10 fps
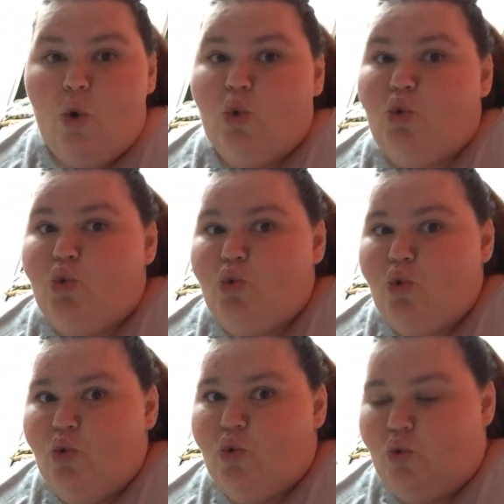
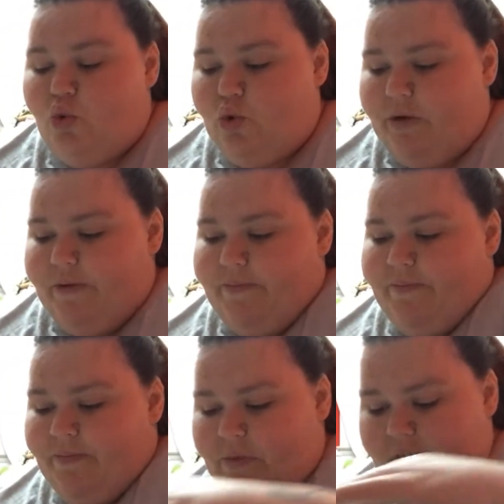Ooh,
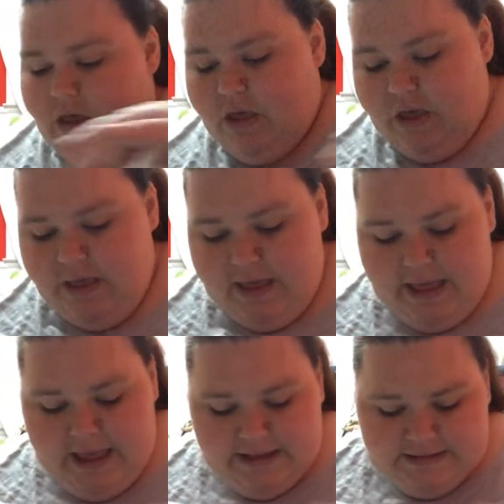
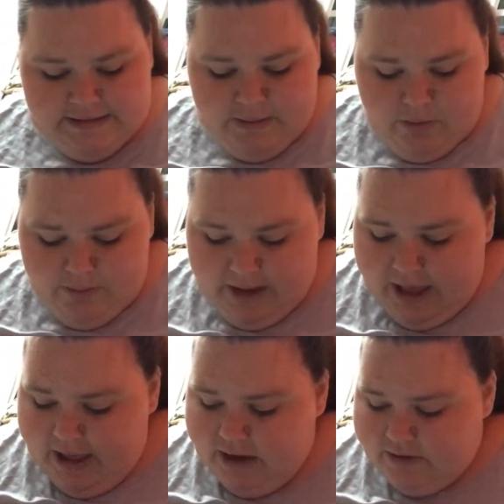and see what we
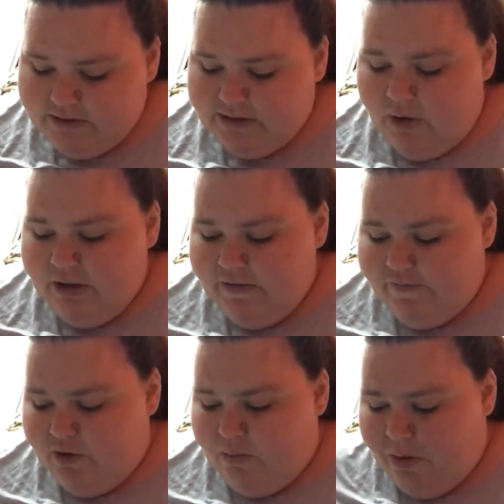got here. There's only a
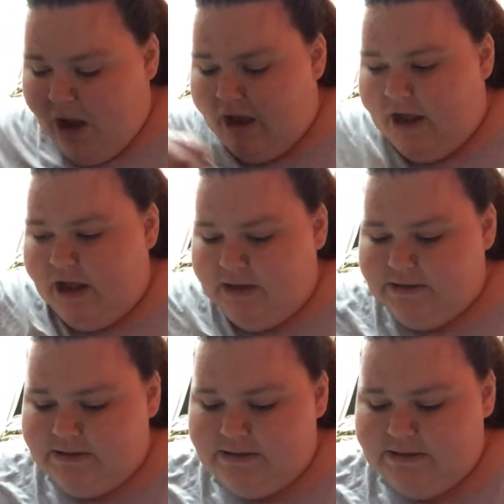few
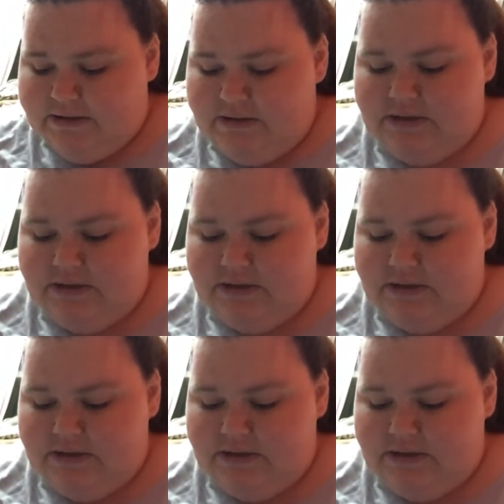products,